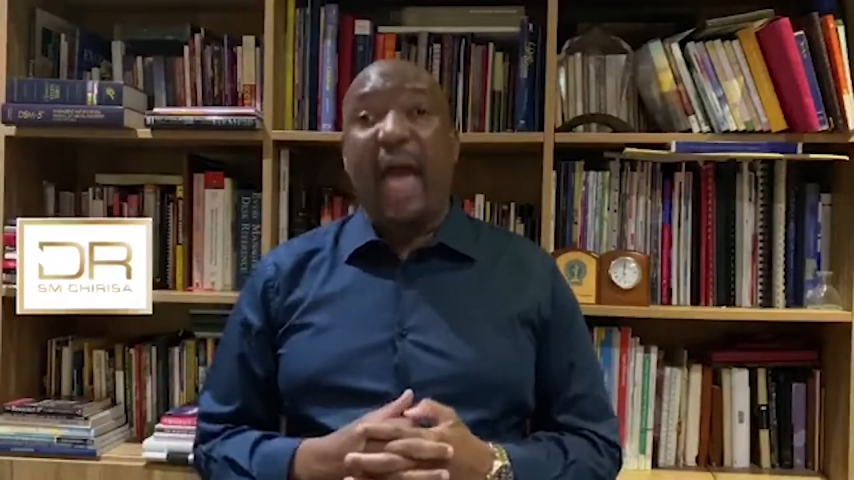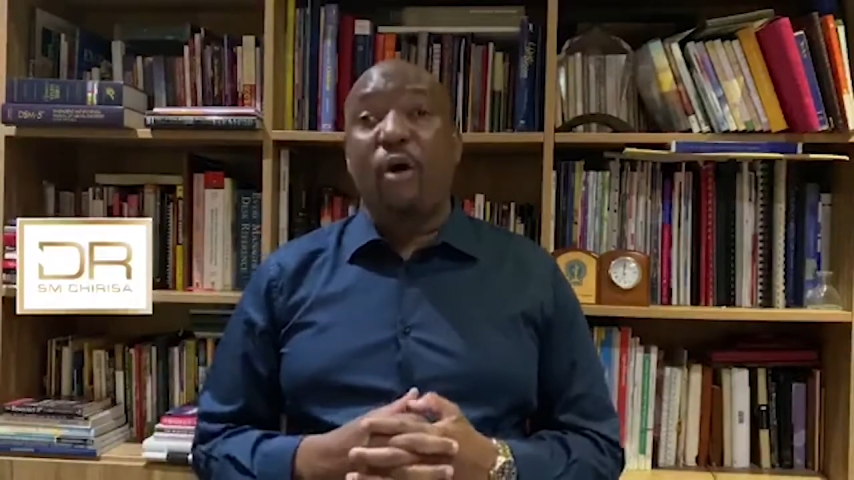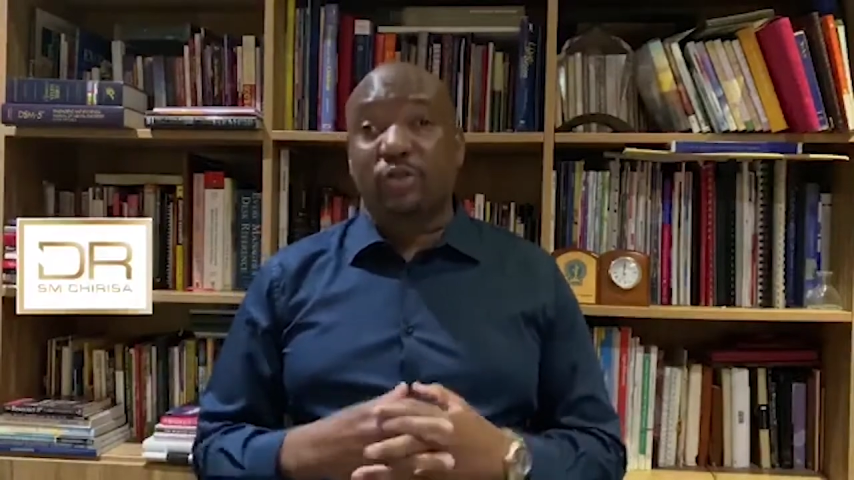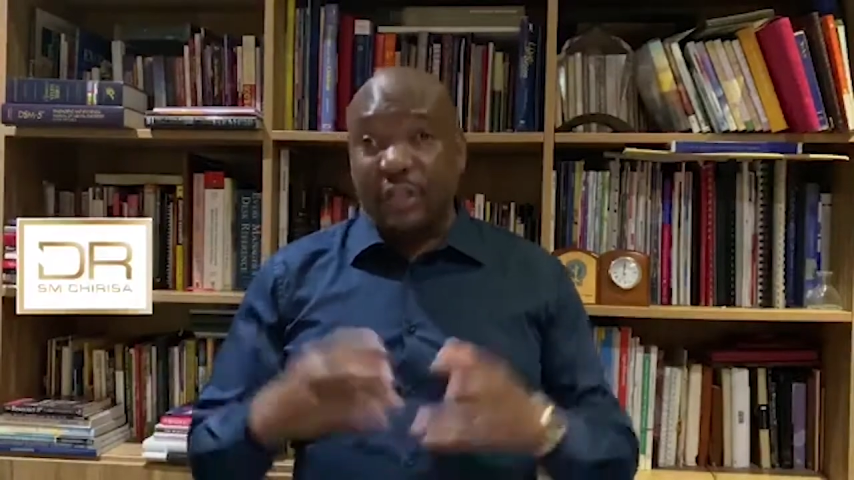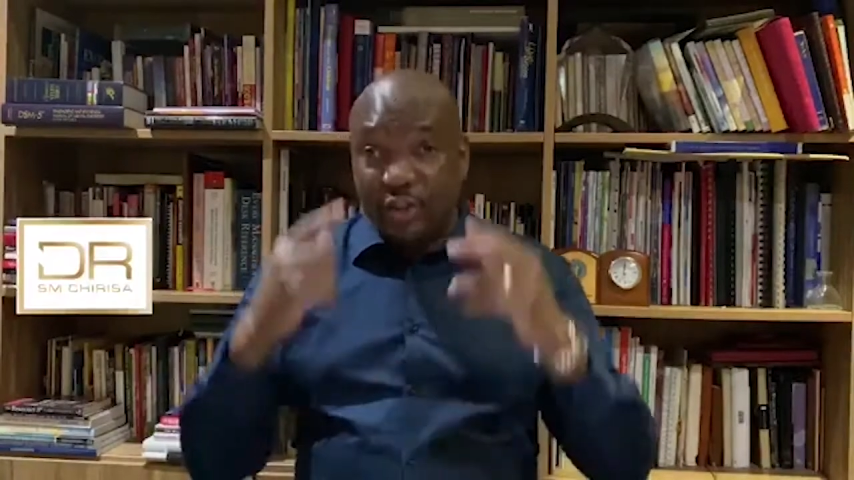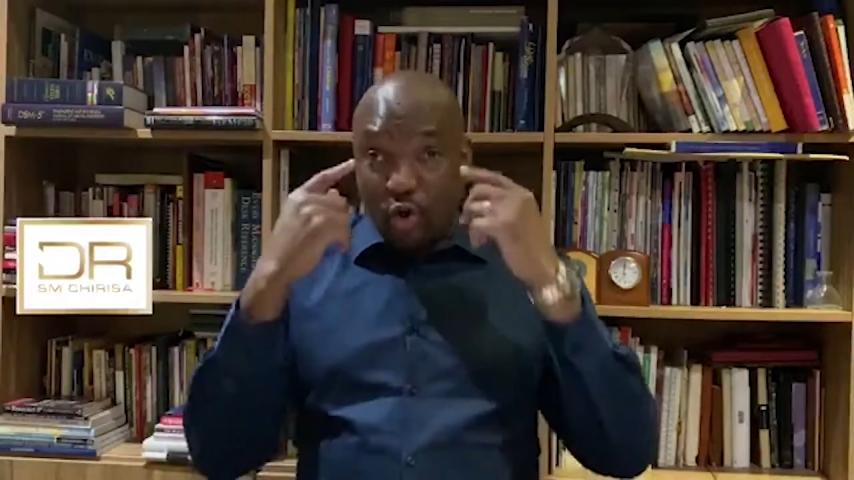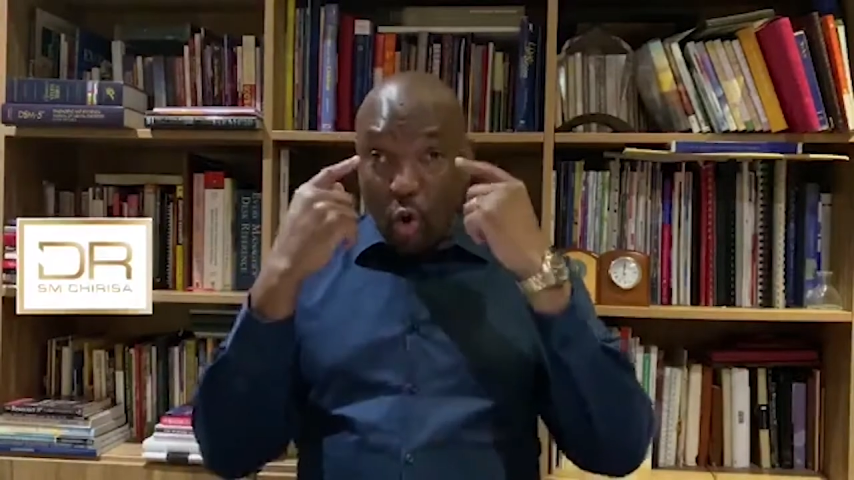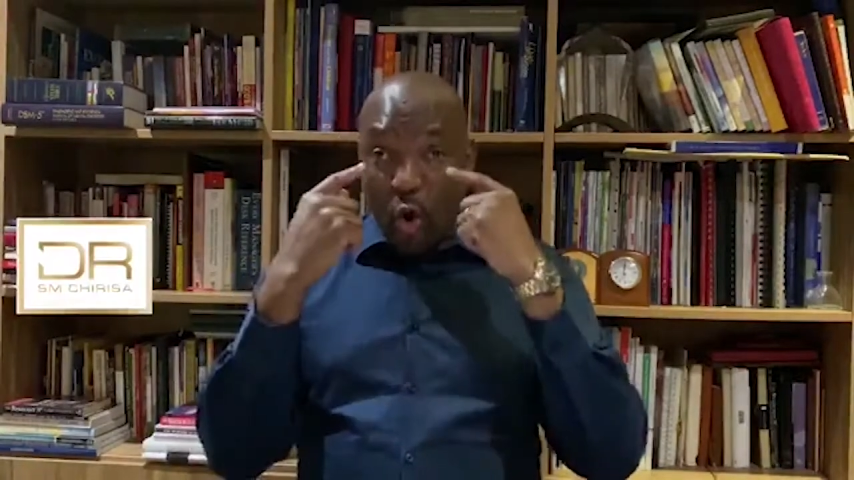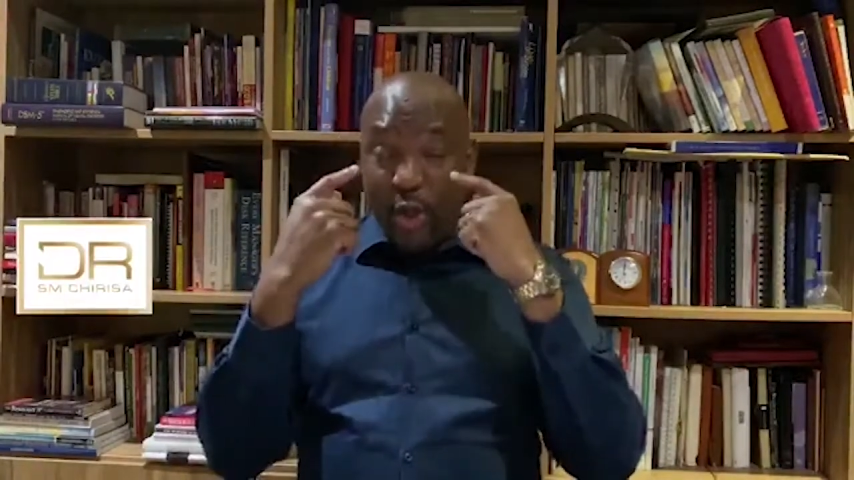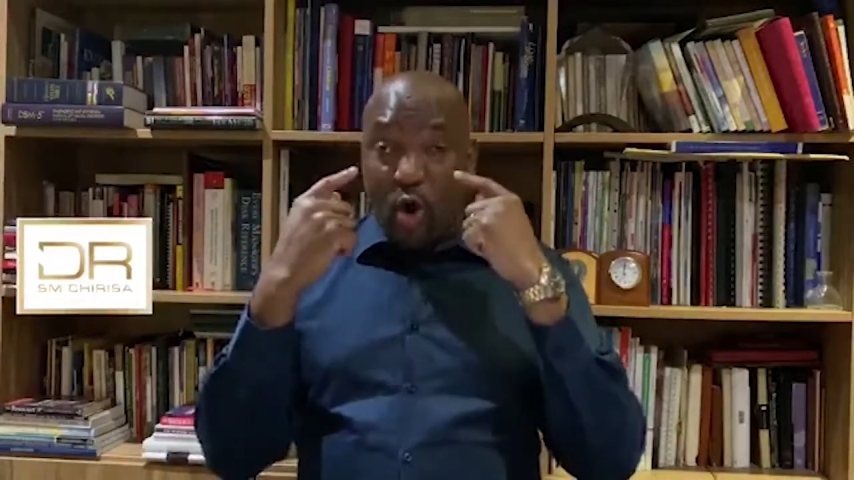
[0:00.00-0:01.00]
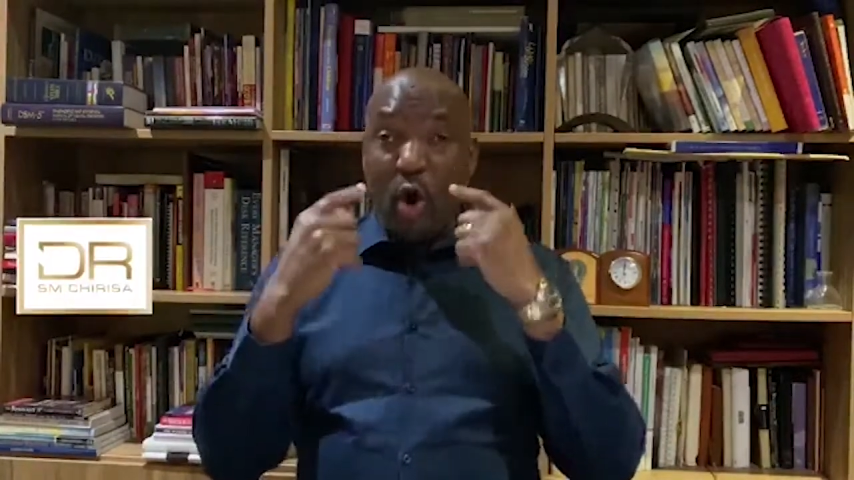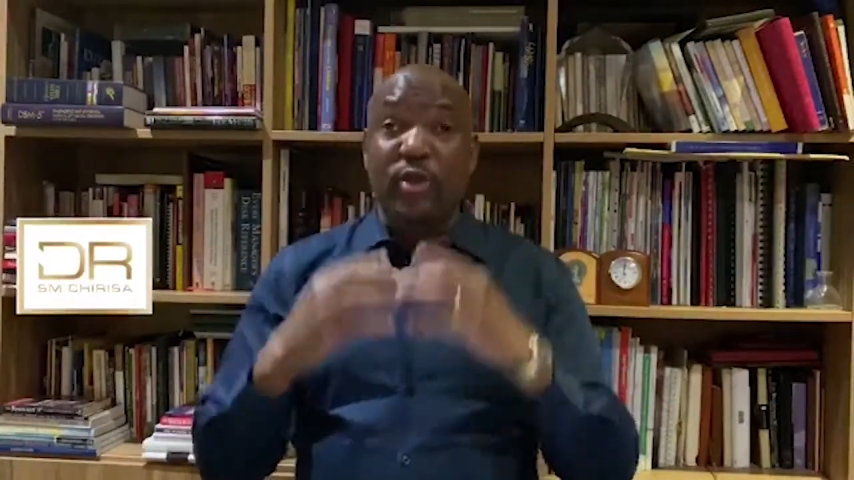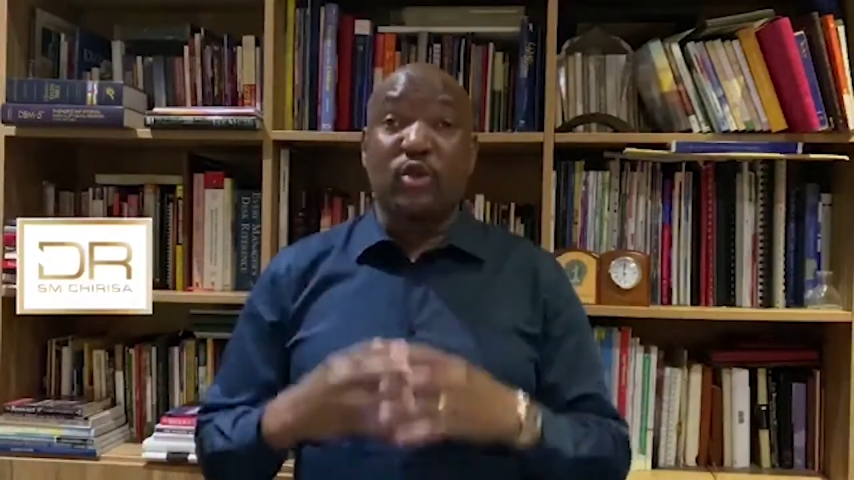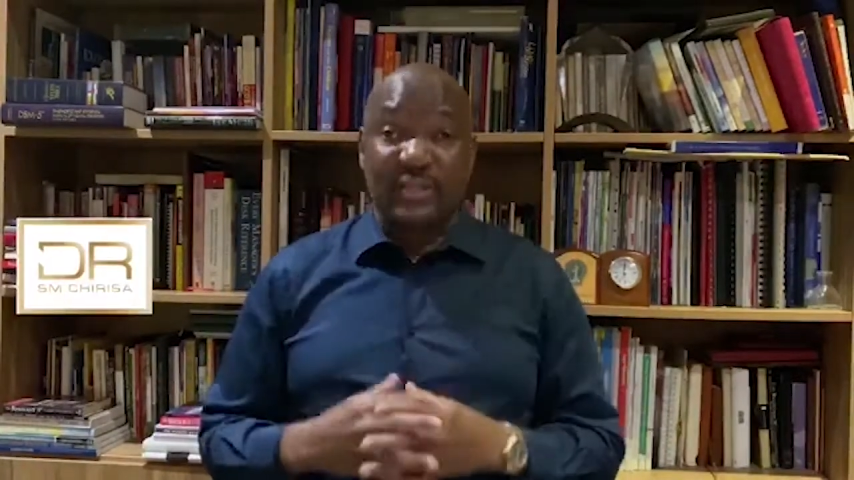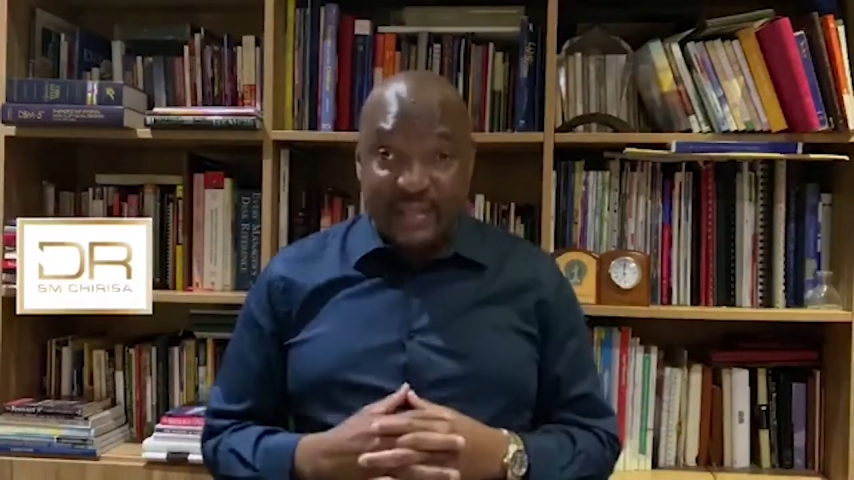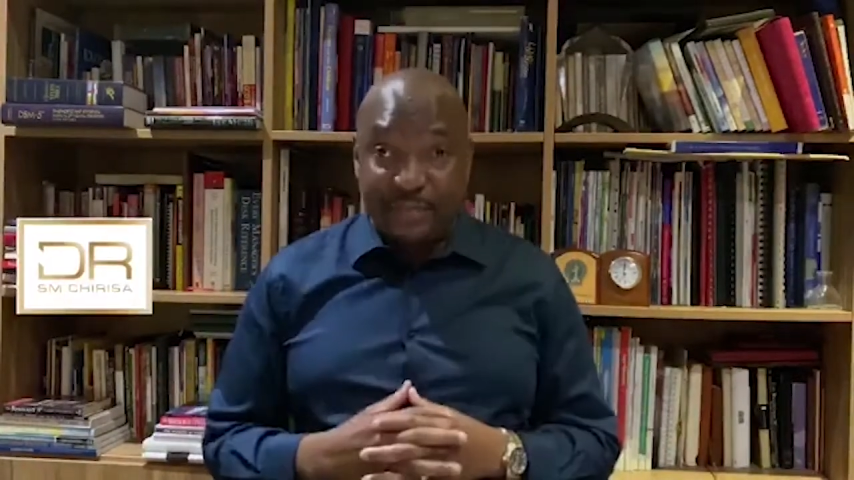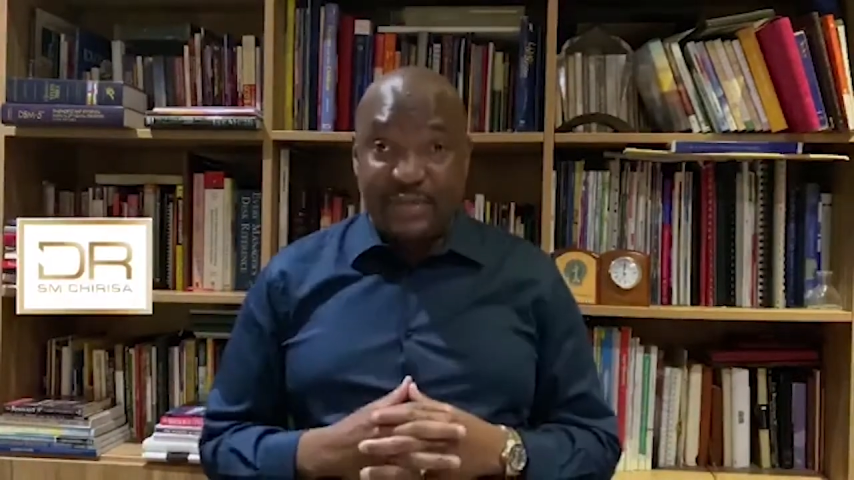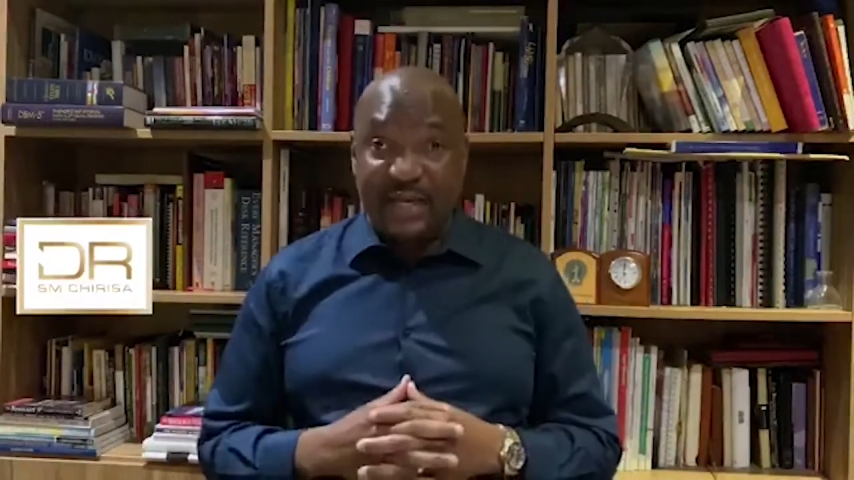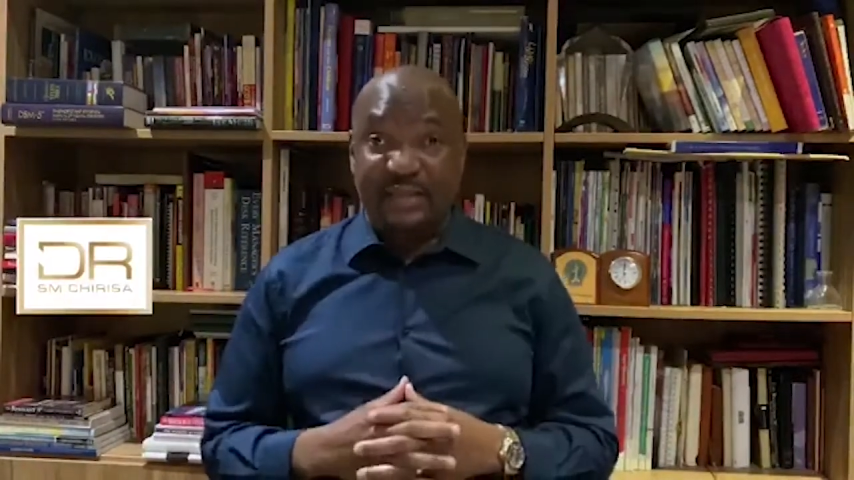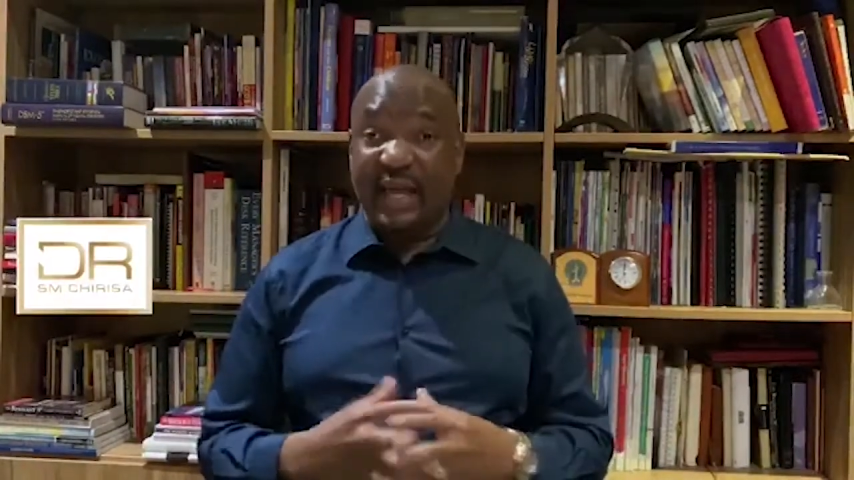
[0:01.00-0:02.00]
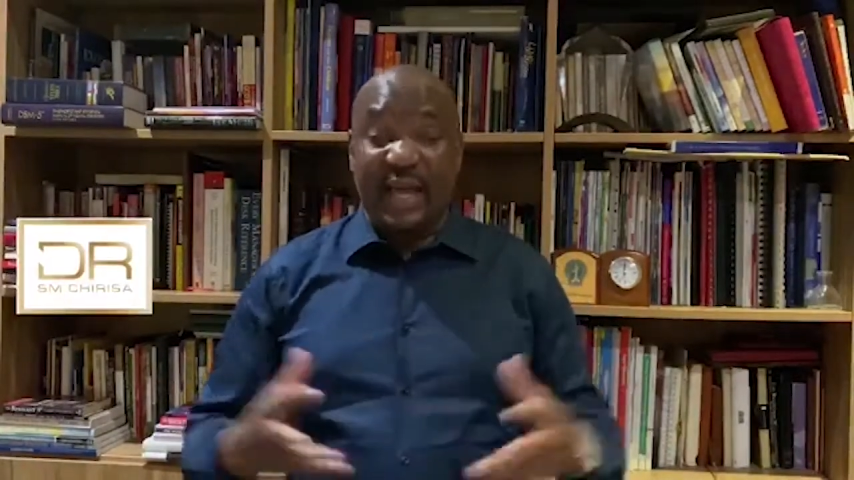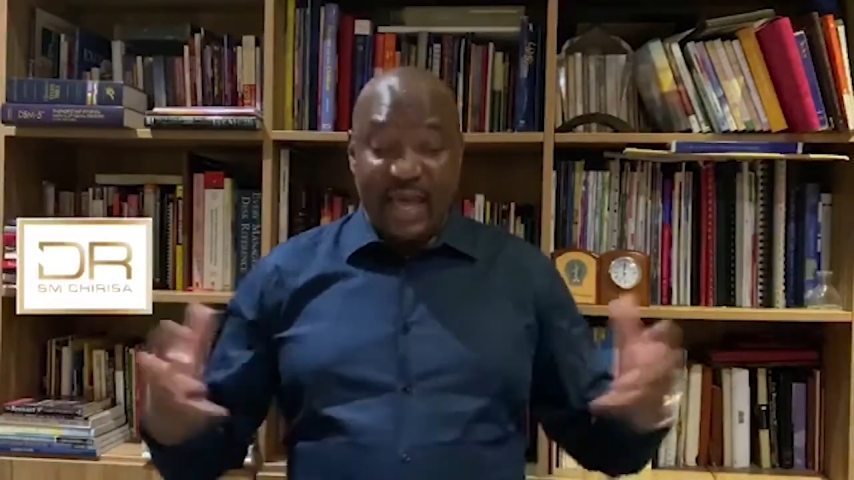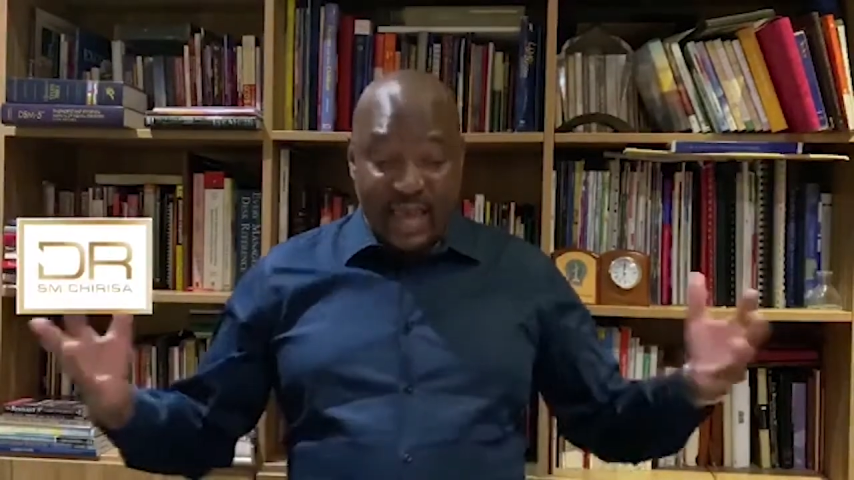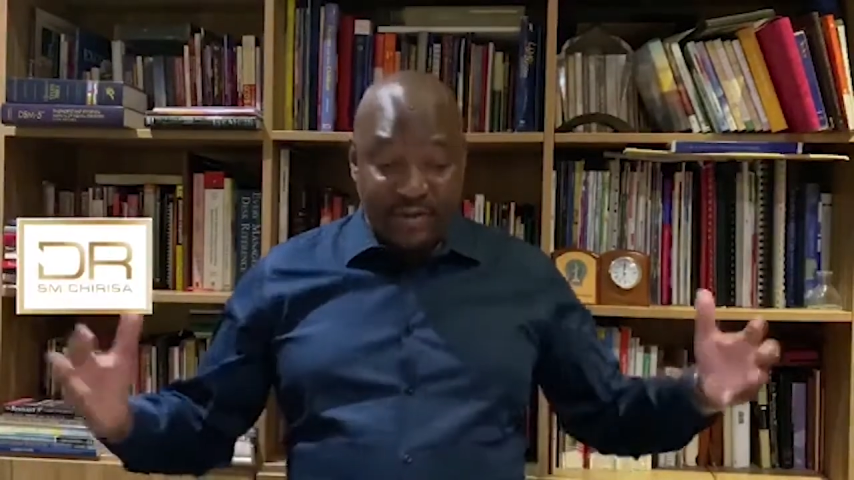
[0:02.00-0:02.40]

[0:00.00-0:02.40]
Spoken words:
alters your sleep center,